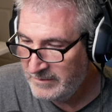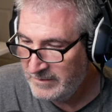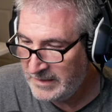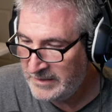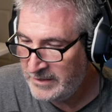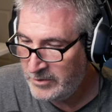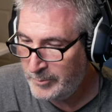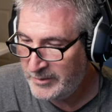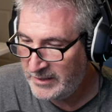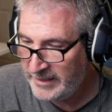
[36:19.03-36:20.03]
Another
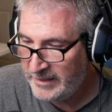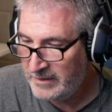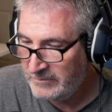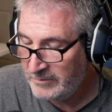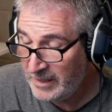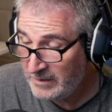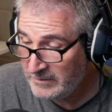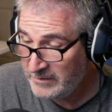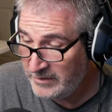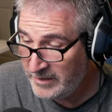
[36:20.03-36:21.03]
player. Well,
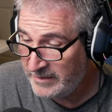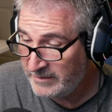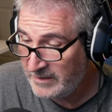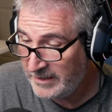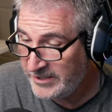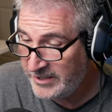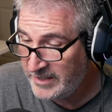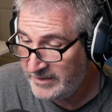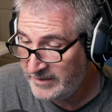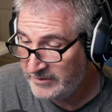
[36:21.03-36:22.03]
good. Glad you got
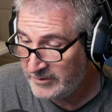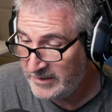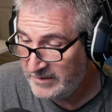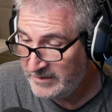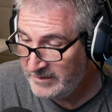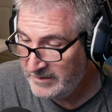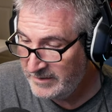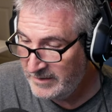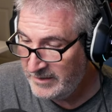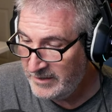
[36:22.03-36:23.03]
another one.
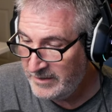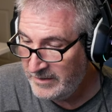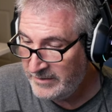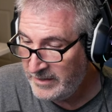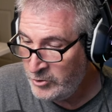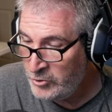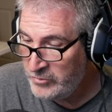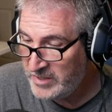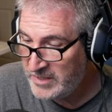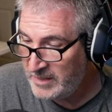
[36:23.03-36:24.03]
The new
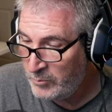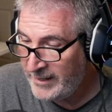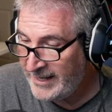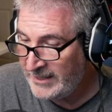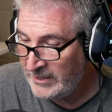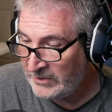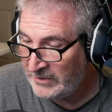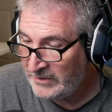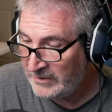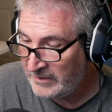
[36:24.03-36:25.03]
Subway
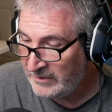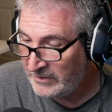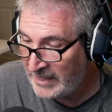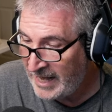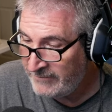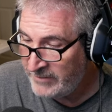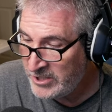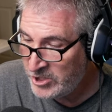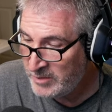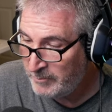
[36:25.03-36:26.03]

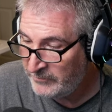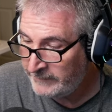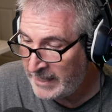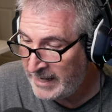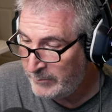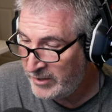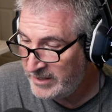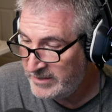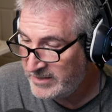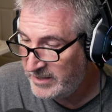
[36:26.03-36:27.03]
lavish flatbread
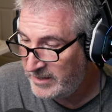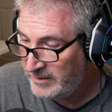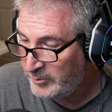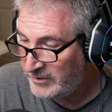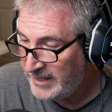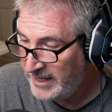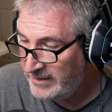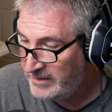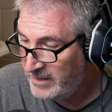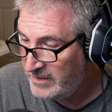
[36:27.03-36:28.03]
is terrible. I had
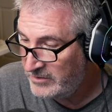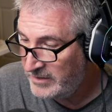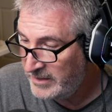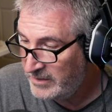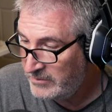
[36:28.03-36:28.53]
it the other night.